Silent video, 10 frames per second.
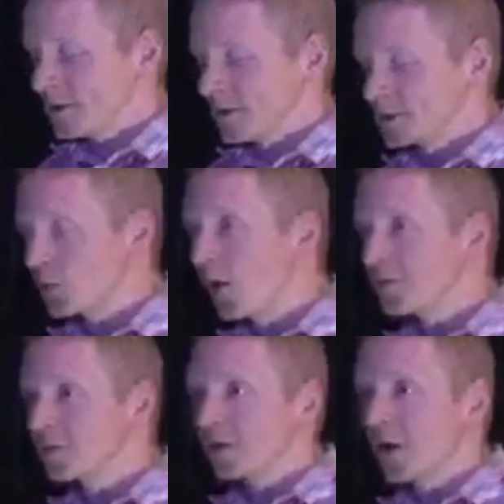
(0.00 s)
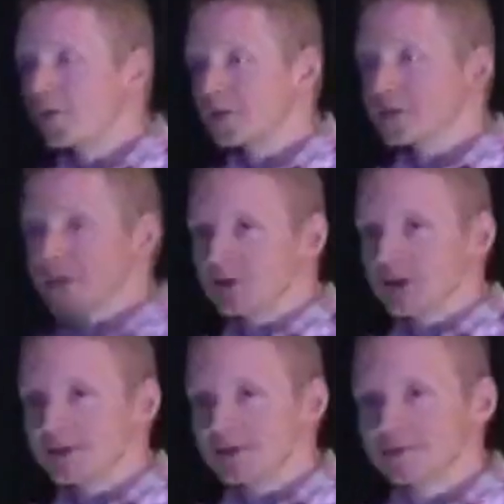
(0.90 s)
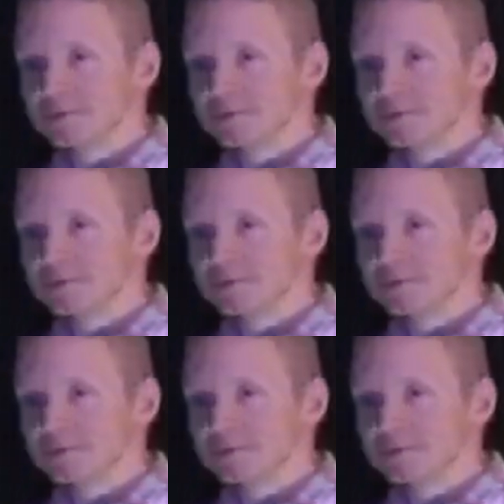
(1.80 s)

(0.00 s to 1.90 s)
So offer second chances.